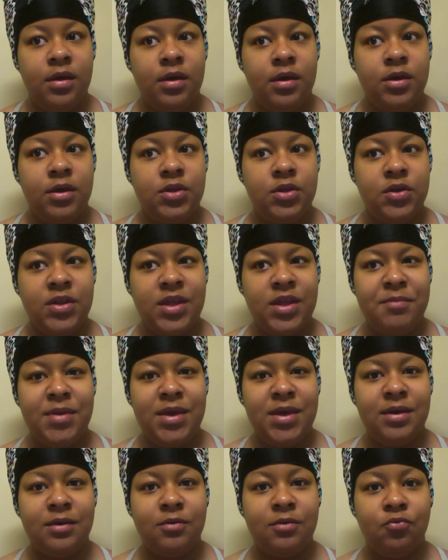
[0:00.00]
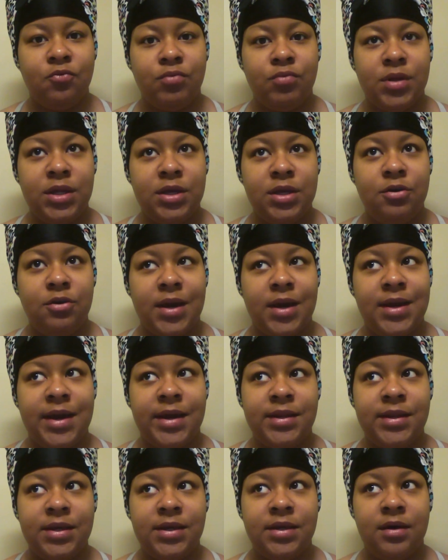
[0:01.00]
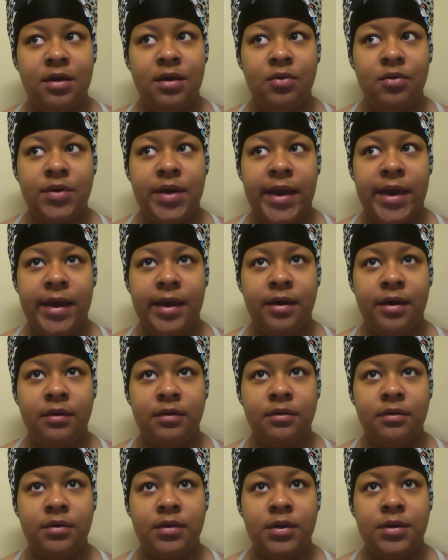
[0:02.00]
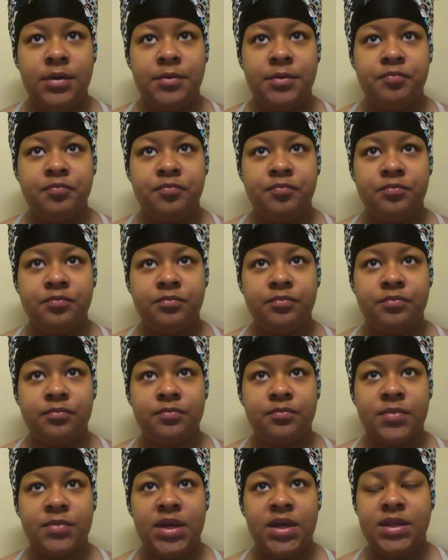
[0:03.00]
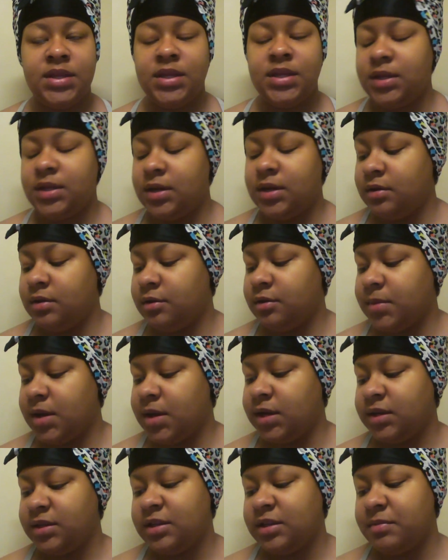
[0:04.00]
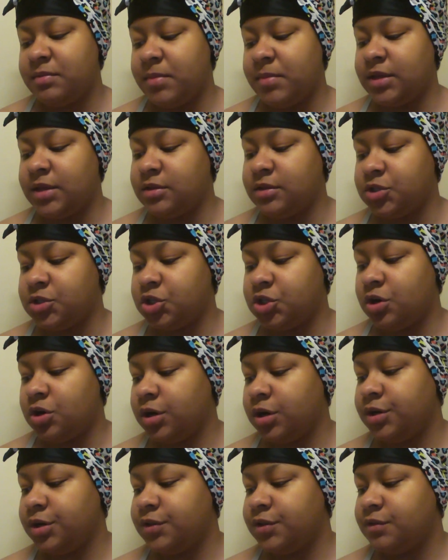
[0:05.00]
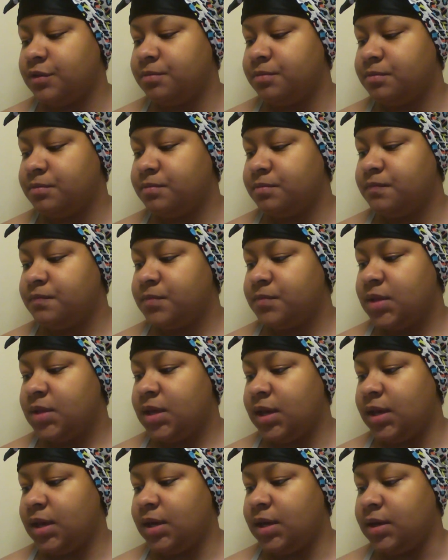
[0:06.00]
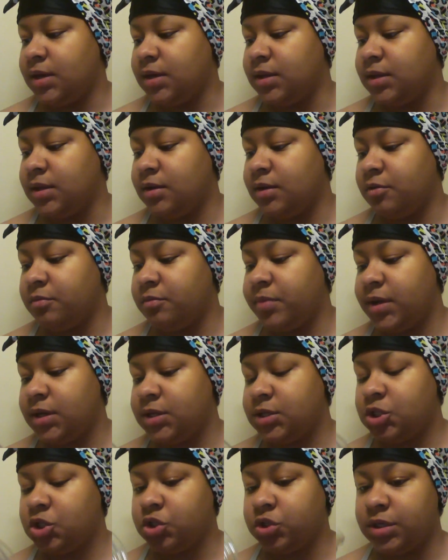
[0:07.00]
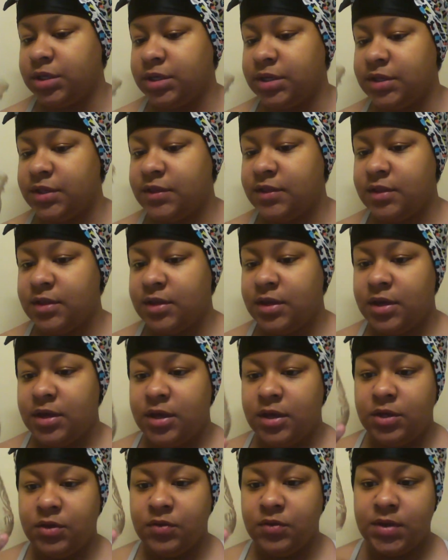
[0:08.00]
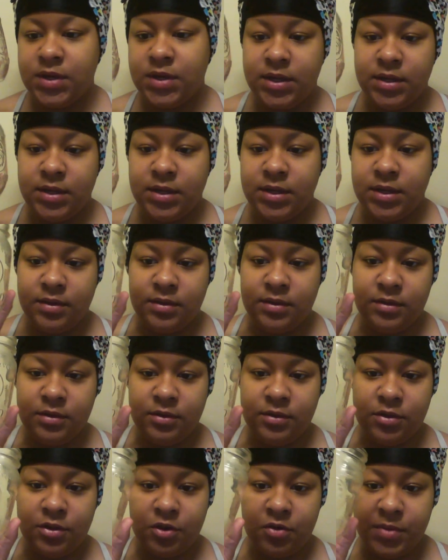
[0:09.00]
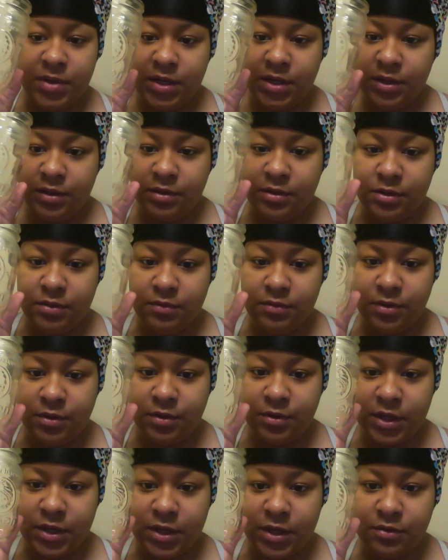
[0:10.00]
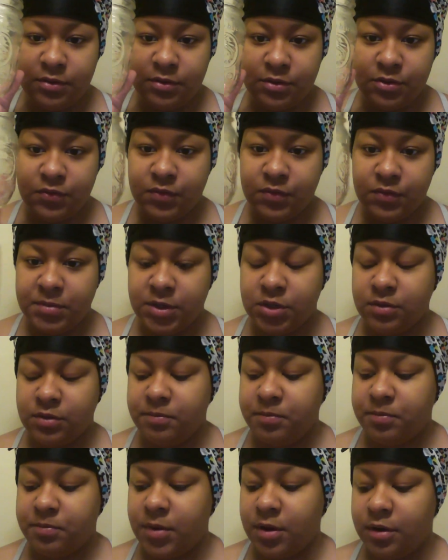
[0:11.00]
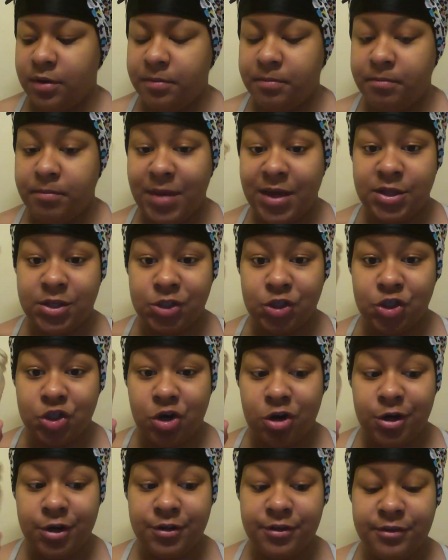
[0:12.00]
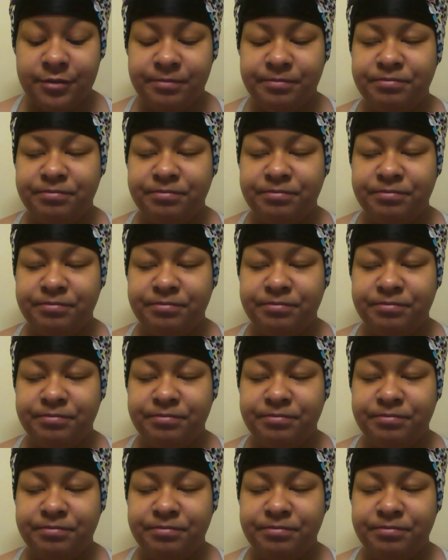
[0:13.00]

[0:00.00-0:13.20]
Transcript: that'd be a really great idea on how. And then I looked in mason jars. And on Pinterest, there's so many cute little things you can do with mason jars.